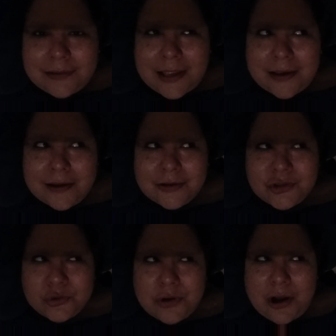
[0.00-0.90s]
like a
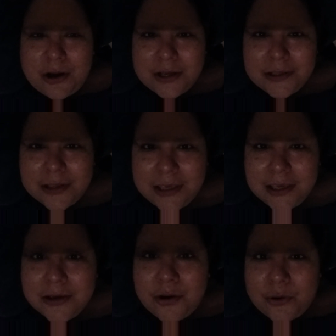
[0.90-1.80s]
straw in the
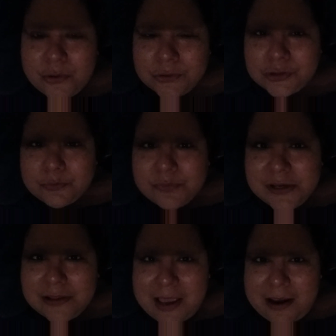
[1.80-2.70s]
keyhole to
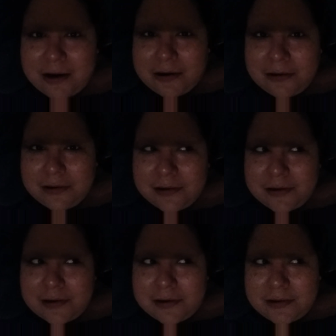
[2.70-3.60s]
breathe air
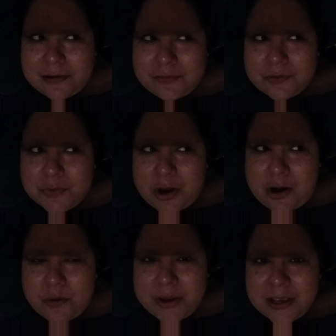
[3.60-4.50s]
from the
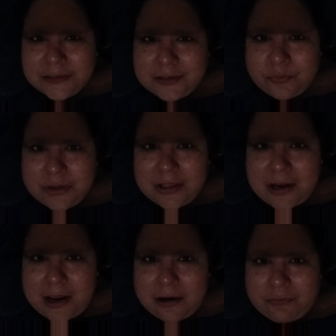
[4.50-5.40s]
hallway instead of
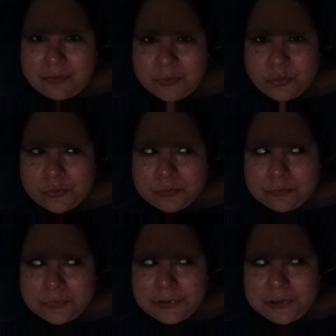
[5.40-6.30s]
breathing air from the
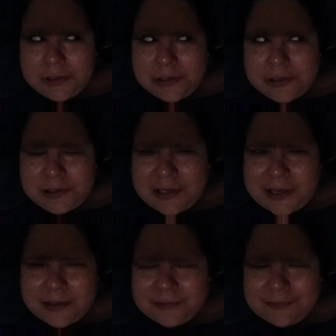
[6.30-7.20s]
room.
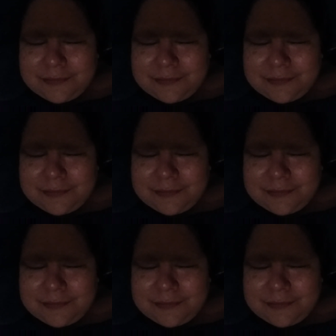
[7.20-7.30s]
Like,